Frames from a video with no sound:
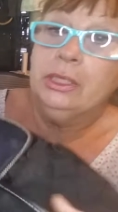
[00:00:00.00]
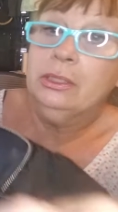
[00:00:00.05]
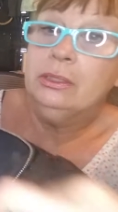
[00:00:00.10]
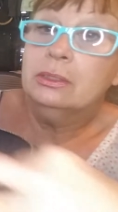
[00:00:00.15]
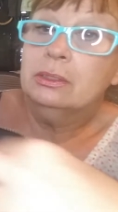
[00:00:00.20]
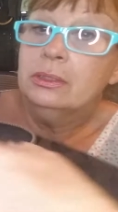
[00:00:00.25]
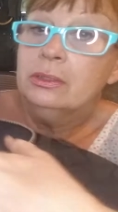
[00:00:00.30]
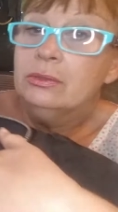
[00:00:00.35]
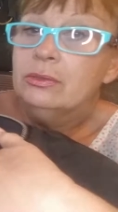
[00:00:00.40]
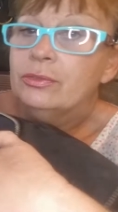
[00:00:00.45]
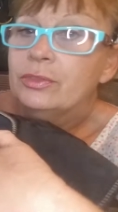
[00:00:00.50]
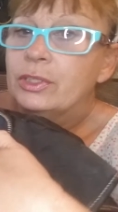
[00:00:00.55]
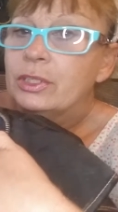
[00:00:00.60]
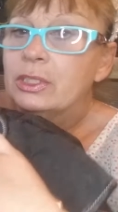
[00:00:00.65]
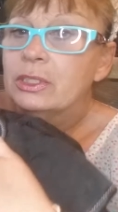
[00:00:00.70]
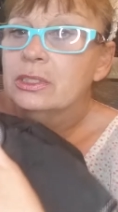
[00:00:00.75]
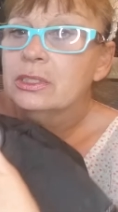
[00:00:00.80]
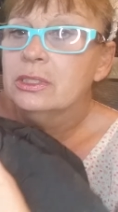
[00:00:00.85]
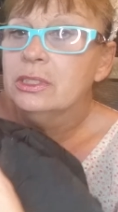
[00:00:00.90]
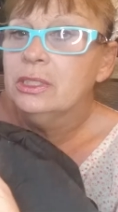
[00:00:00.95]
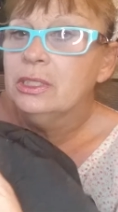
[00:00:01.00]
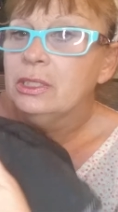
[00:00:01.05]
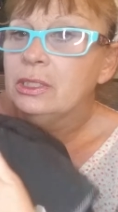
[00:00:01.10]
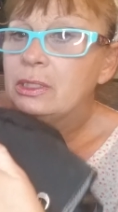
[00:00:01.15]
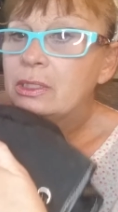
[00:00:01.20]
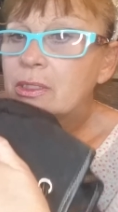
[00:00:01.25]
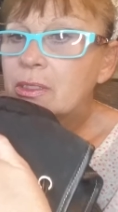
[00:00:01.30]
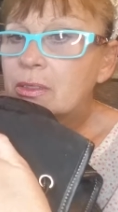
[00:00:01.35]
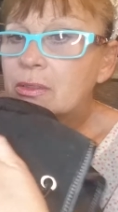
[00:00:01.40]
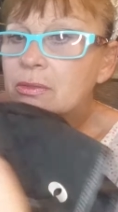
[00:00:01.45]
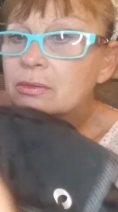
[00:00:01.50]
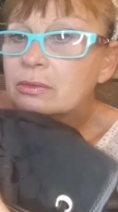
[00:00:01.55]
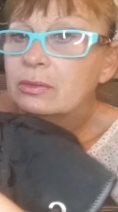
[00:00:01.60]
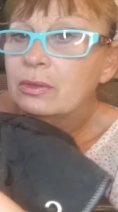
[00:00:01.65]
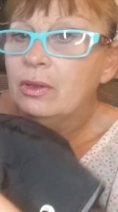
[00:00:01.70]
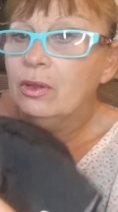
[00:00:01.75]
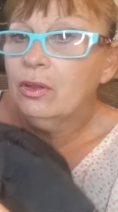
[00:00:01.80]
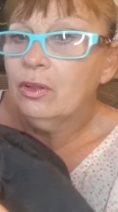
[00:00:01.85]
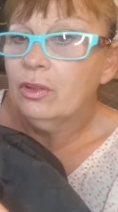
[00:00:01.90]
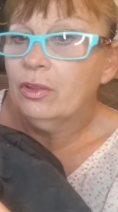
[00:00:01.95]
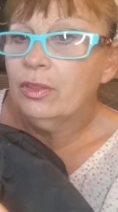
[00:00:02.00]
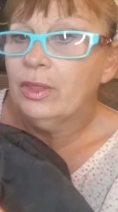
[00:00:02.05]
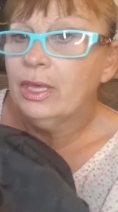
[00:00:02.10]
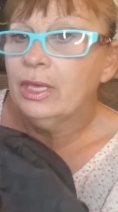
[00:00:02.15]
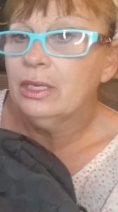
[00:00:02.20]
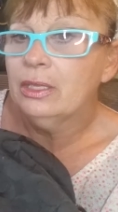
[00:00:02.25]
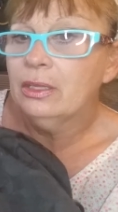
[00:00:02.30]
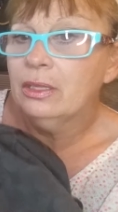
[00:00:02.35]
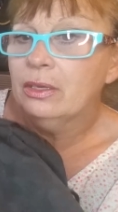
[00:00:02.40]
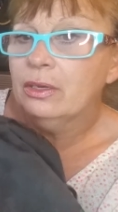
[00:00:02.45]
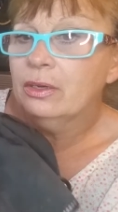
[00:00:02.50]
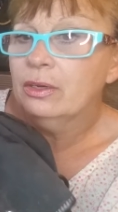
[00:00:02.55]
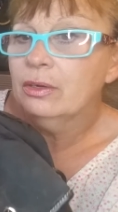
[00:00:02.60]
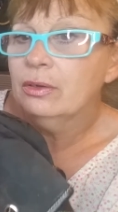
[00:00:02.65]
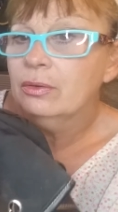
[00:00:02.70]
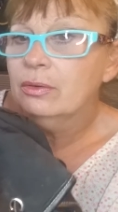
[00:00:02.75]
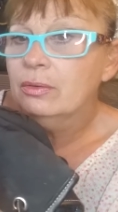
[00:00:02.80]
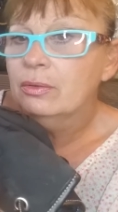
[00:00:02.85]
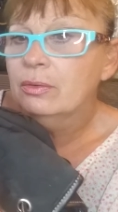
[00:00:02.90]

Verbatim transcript: I don't know if you can see all that in there.